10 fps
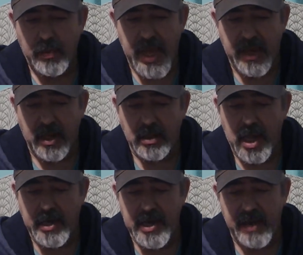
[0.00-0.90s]
that a
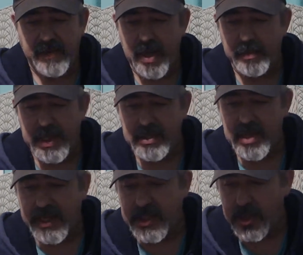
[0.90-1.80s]
lot of knife companies
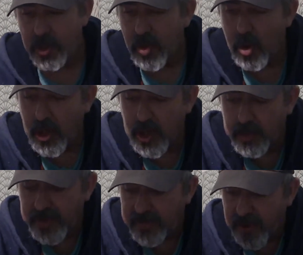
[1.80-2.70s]
like to do, or it could
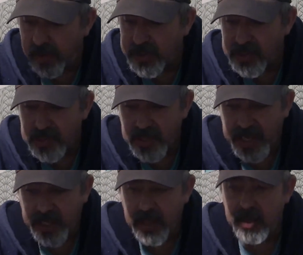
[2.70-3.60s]
be very
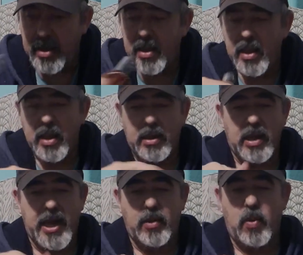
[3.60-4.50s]
slick,
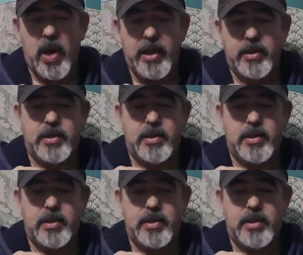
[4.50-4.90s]
like what